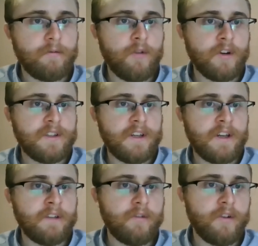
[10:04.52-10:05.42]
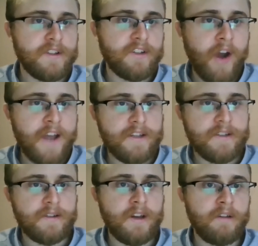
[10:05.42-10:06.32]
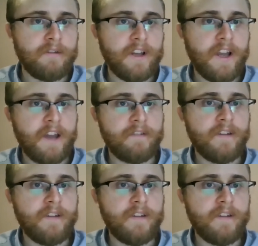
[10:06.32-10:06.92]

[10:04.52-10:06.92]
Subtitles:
what influence crisis will have